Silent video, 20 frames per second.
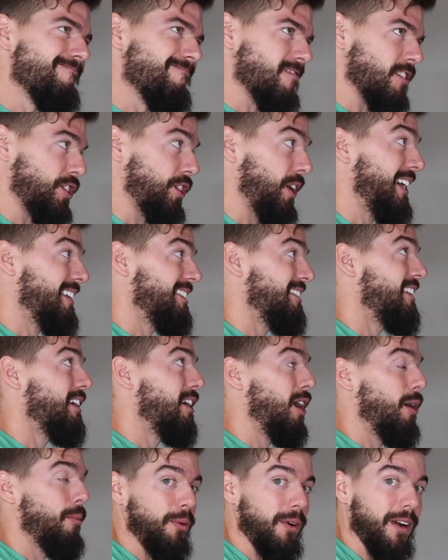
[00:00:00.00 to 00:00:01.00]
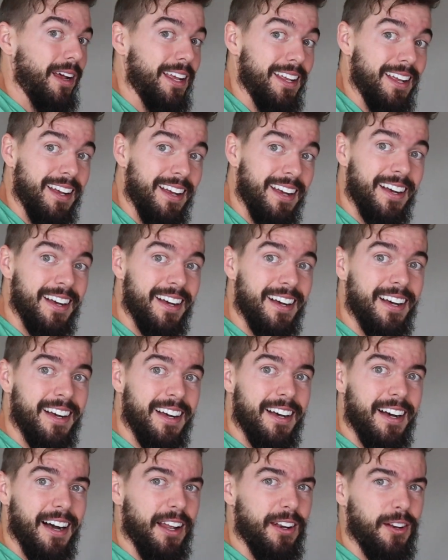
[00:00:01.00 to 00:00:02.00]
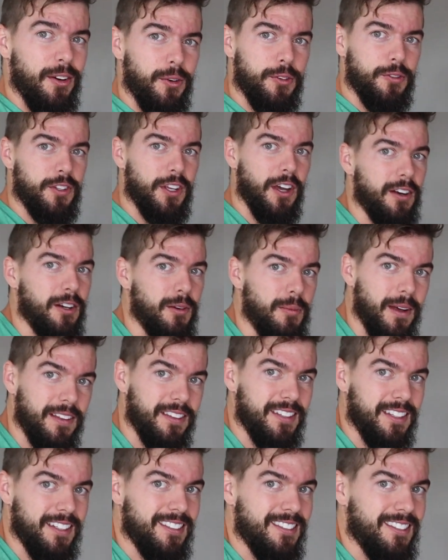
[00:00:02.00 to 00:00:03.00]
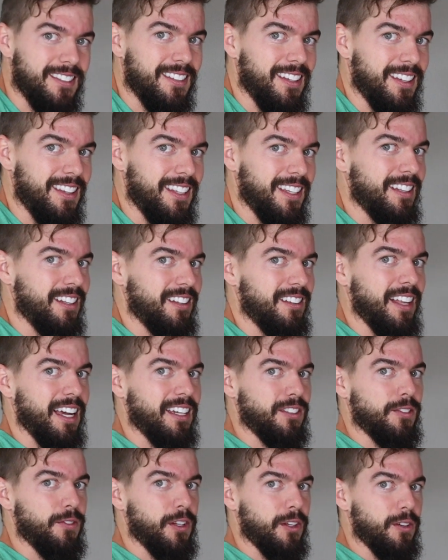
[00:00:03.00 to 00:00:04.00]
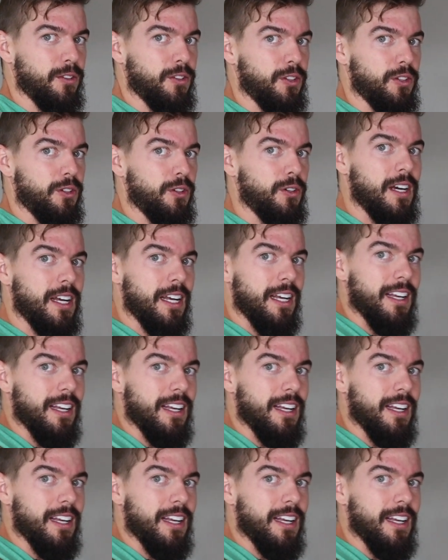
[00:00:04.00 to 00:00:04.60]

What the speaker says: Try to stay upright. I know we've talked about this, I think in the last video too.